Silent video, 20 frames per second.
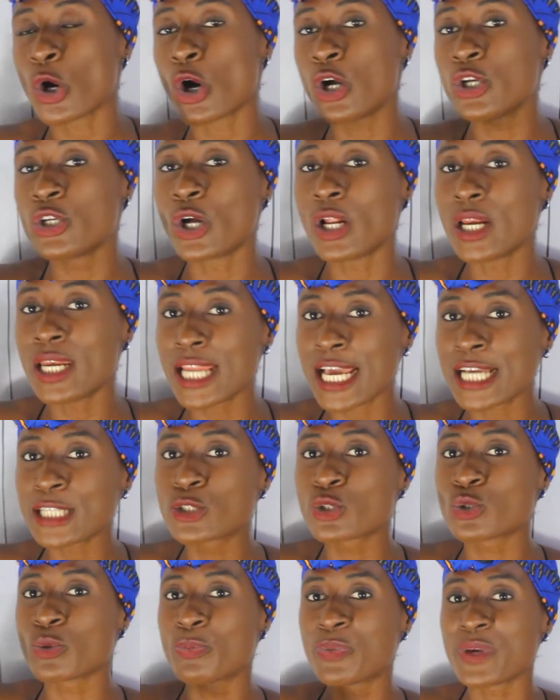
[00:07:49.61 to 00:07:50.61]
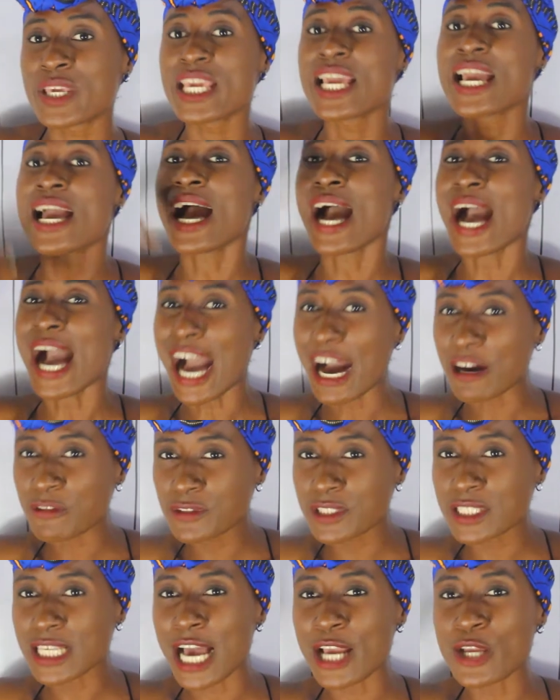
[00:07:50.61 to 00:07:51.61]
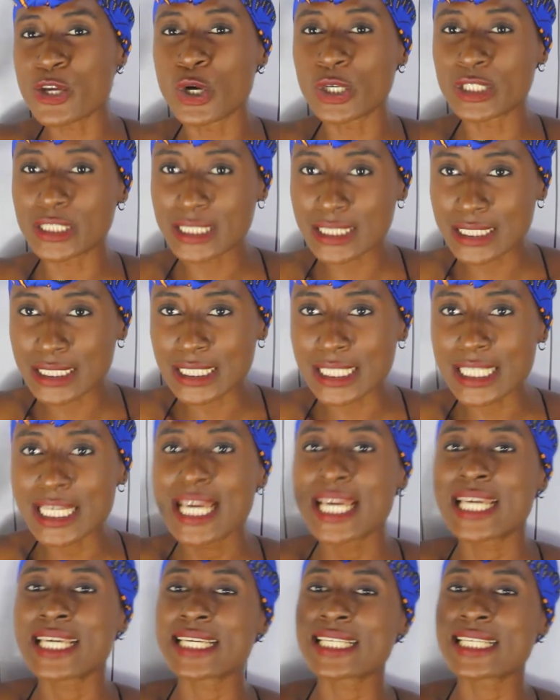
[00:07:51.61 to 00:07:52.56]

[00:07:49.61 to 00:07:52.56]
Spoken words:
or your length to be after your knee,